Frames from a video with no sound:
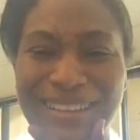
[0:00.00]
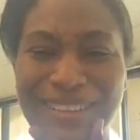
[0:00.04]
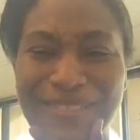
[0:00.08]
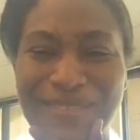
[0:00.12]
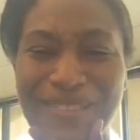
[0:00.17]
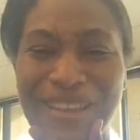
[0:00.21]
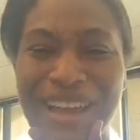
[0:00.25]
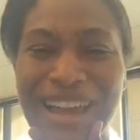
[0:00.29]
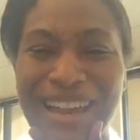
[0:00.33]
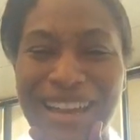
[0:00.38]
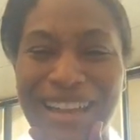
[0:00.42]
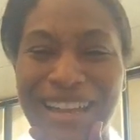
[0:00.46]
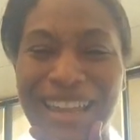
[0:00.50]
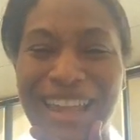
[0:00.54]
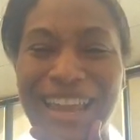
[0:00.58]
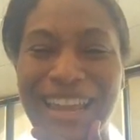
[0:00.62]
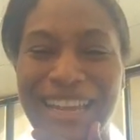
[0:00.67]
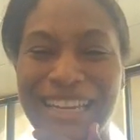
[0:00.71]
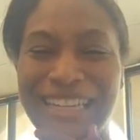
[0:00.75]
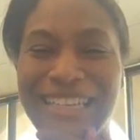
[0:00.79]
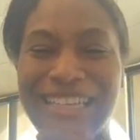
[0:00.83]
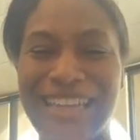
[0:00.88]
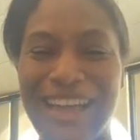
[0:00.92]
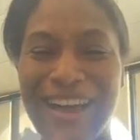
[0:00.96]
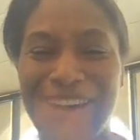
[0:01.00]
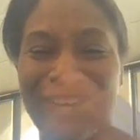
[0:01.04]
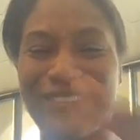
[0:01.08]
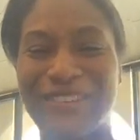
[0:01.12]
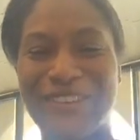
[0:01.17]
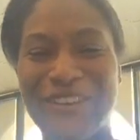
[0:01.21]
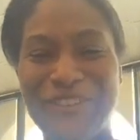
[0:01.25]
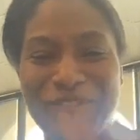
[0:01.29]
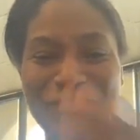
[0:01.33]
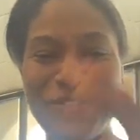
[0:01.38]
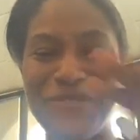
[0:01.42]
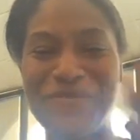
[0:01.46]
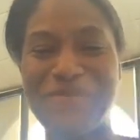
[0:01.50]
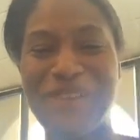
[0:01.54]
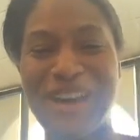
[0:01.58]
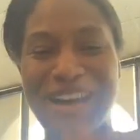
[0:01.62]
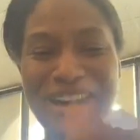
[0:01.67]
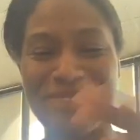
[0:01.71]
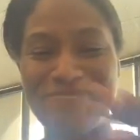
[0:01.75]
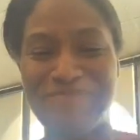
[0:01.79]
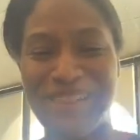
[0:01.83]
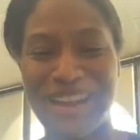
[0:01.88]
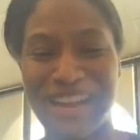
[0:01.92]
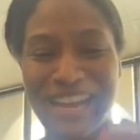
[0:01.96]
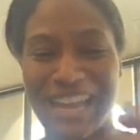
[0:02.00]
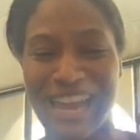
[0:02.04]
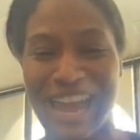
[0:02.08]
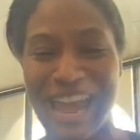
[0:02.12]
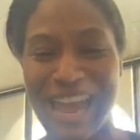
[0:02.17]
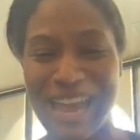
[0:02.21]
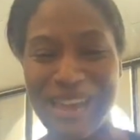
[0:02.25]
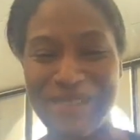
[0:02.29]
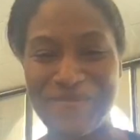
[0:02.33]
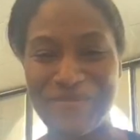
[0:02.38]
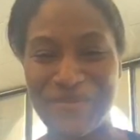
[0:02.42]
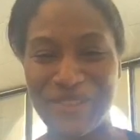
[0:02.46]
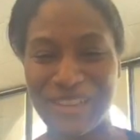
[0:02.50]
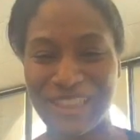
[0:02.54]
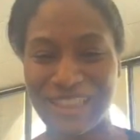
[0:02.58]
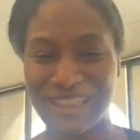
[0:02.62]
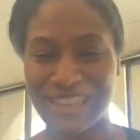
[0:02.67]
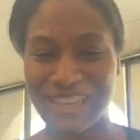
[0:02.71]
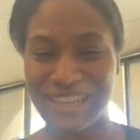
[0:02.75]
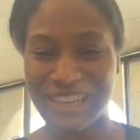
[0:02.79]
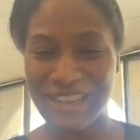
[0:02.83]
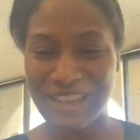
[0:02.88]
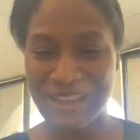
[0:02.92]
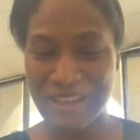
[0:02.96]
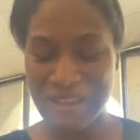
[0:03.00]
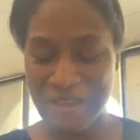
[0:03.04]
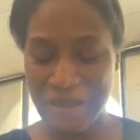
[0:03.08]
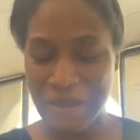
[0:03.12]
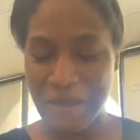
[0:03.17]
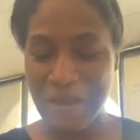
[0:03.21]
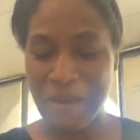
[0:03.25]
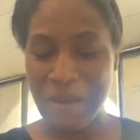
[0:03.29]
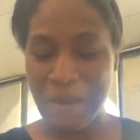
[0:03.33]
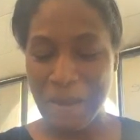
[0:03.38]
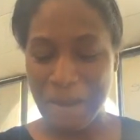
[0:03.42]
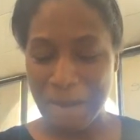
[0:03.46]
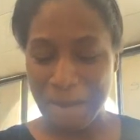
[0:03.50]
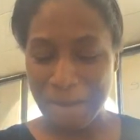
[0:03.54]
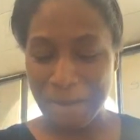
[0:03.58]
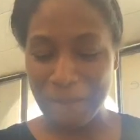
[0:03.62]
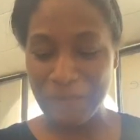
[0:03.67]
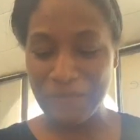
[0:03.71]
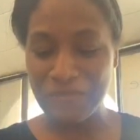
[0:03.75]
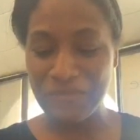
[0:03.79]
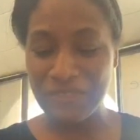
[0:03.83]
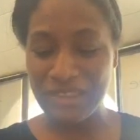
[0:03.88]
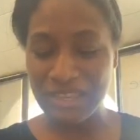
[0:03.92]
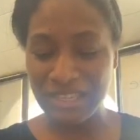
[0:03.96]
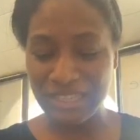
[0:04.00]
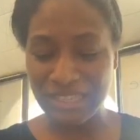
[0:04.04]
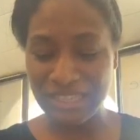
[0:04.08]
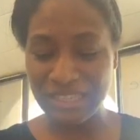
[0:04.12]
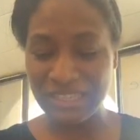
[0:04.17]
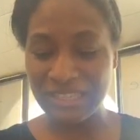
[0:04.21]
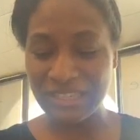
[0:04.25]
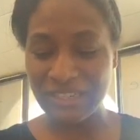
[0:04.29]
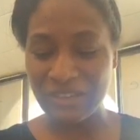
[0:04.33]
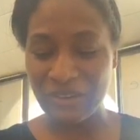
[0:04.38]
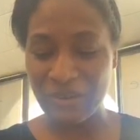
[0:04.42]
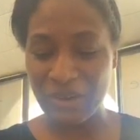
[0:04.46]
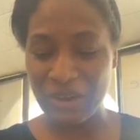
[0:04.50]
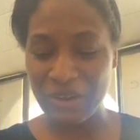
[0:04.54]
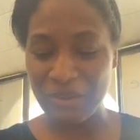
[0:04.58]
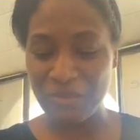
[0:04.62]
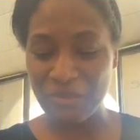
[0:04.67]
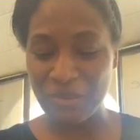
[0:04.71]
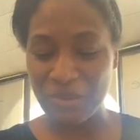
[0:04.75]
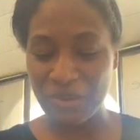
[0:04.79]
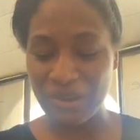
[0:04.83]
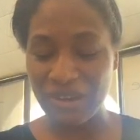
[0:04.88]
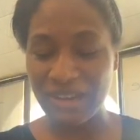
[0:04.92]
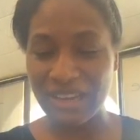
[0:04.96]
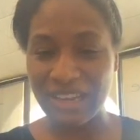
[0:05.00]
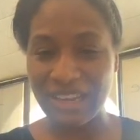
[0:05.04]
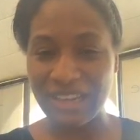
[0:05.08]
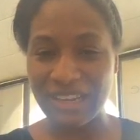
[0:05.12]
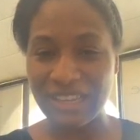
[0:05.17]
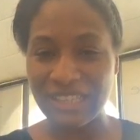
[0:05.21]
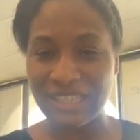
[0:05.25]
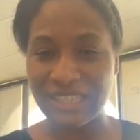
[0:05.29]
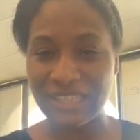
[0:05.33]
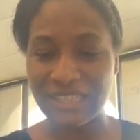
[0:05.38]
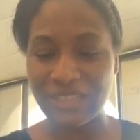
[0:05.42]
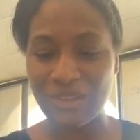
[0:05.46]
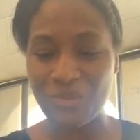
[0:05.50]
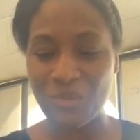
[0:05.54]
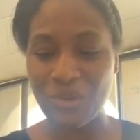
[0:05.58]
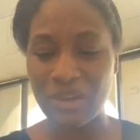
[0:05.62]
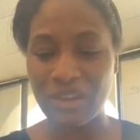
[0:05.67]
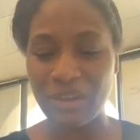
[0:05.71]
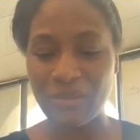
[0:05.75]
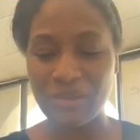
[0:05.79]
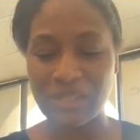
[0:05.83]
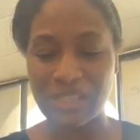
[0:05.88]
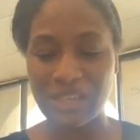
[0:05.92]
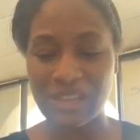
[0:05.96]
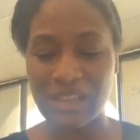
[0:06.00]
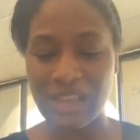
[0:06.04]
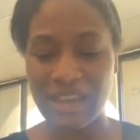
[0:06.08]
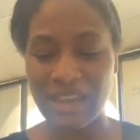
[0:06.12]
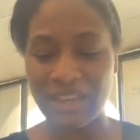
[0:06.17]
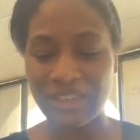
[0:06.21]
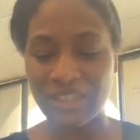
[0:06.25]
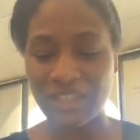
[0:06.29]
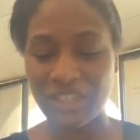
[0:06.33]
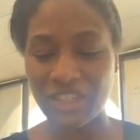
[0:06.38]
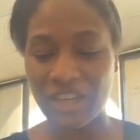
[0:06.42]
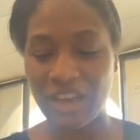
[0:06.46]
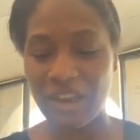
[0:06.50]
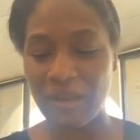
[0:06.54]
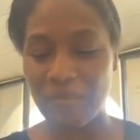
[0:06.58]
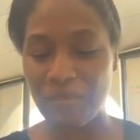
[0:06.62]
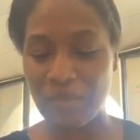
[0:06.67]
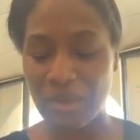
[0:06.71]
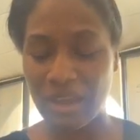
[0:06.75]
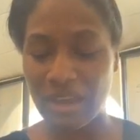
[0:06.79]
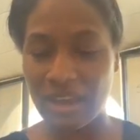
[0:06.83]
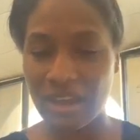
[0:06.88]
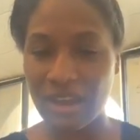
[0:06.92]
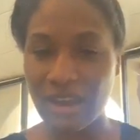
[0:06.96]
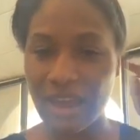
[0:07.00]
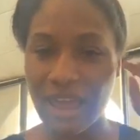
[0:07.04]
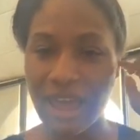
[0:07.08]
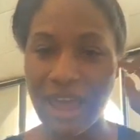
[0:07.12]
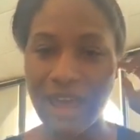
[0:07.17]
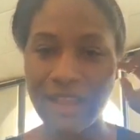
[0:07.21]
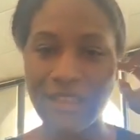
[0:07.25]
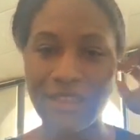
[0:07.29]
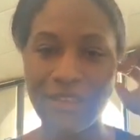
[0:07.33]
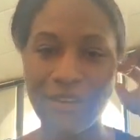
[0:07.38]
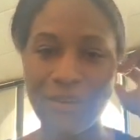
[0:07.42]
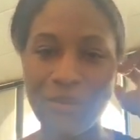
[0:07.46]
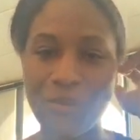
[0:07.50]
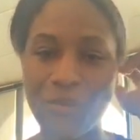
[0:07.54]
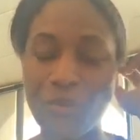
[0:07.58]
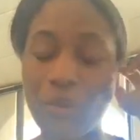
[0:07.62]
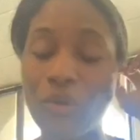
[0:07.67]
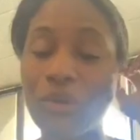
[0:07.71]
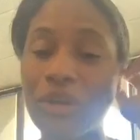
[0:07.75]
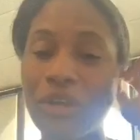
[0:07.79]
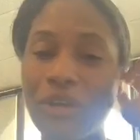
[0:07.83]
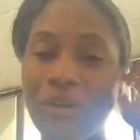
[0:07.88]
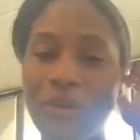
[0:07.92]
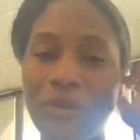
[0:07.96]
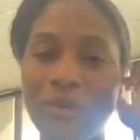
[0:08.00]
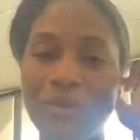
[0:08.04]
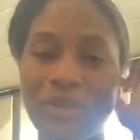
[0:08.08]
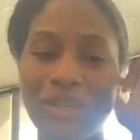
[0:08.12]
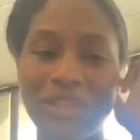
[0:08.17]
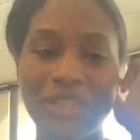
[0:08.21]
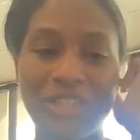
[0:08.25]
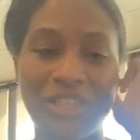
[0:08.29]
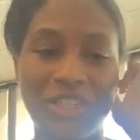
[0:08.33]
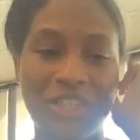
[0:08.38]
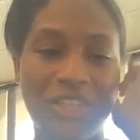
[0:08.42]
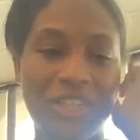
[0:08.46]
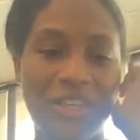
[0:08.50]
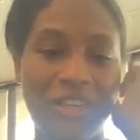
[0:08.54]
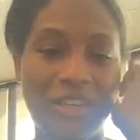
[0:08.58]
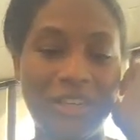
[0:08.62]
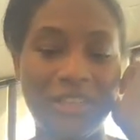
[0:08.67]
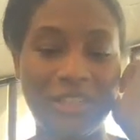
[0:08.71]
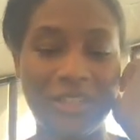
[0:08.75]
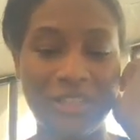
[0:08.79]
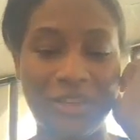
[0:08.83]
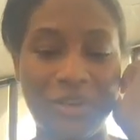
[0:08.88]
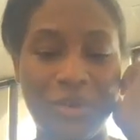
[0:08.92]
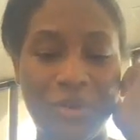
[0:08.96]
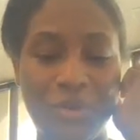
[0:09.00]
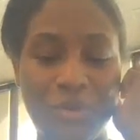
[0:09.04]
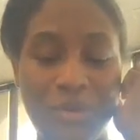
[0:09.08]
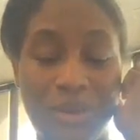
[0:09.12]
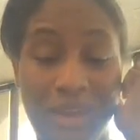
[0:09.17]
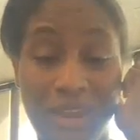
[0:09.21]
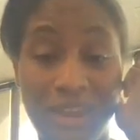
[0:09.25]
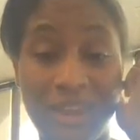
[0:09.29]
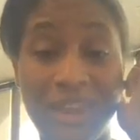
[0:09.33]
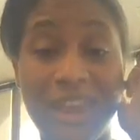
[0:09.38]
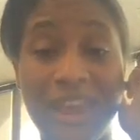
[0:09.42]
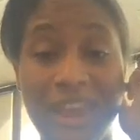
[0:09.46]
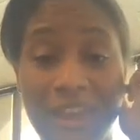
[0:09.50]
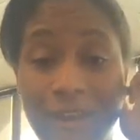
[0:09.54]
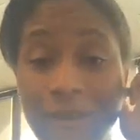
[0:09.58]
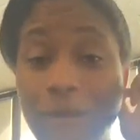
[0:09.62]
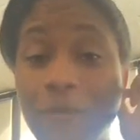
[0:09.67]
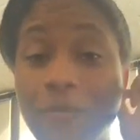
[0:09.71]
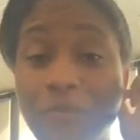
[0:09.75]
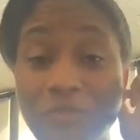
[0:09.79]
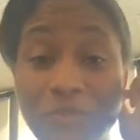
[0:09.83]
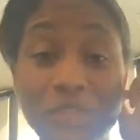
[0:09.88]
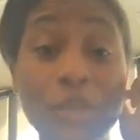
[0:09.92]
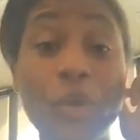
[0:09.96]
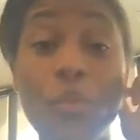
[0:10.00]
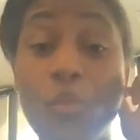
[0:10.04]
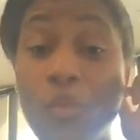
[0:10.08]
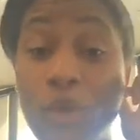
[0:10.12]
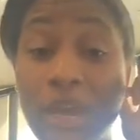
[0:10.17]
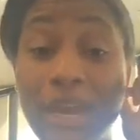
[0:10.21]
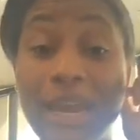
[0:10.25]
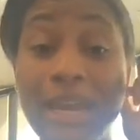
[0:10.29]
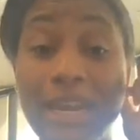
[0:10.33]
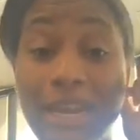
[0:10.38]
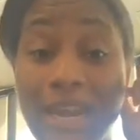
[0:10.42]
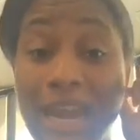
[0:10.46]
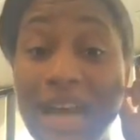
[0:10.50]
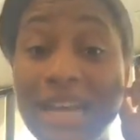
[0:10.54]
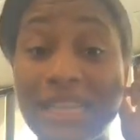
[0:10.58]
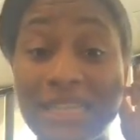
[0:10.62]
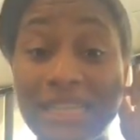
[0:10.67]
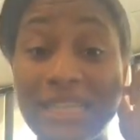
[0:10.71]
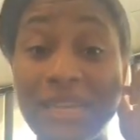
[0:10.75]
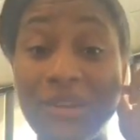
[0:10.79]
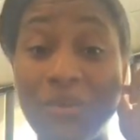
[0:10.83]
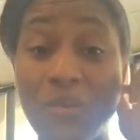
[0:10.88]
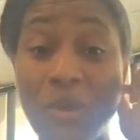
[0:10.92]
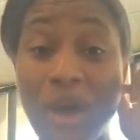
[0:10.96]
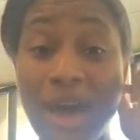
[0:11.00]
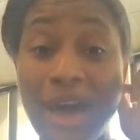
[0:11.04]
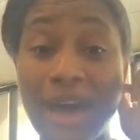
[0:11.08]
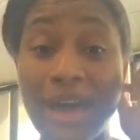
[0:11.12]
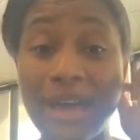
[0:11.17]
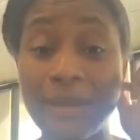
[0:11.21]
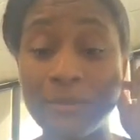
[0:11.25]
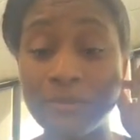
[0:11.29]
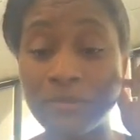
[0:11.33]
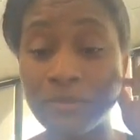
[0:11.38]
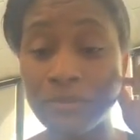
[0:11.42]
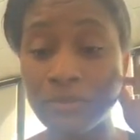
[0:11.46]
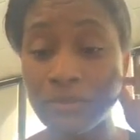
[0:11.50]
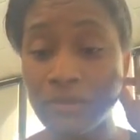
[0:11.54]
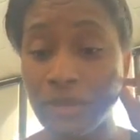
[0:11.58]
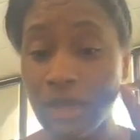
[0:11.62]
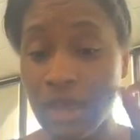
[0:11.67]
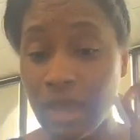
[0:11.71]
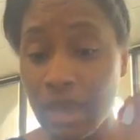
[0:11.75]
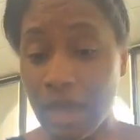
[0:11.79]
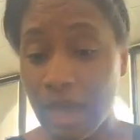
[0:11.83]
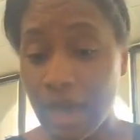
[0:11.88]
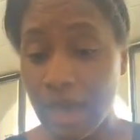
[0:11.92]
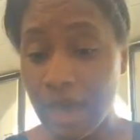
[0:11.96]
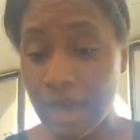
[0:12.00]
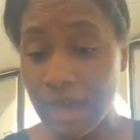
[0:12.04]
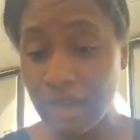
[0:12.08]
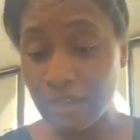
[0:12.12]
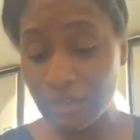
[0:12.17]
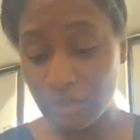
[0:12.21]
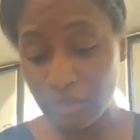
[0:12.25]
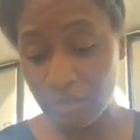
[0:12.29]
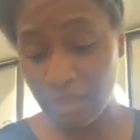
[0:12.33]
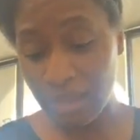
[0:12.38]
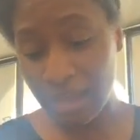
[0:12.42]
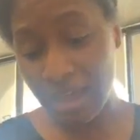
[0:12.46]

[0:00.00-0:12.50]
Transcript: I'm kind of like knocked off of my, my game with it. This is incredible. And again, this is the one that was the class champion at the rodeo this year. So it came to win, and I see why. Uh, do